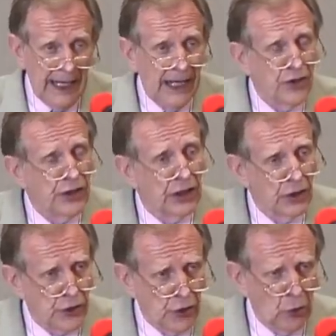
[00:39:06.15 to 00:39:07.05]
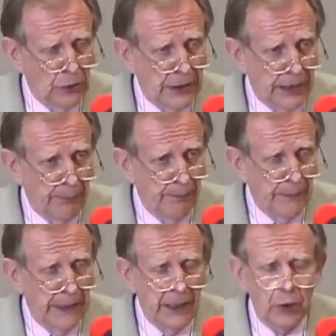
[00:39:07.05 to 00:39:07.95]
And she consoled him.
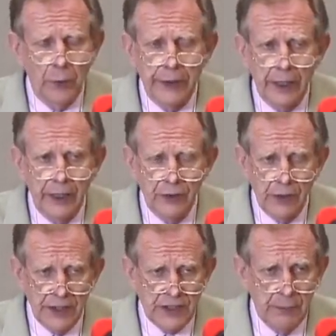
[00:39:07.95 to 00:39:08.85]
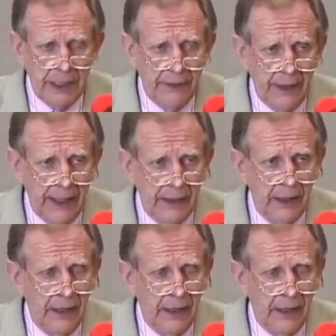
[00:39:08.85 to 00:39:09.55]
And I don't want to underestimate that.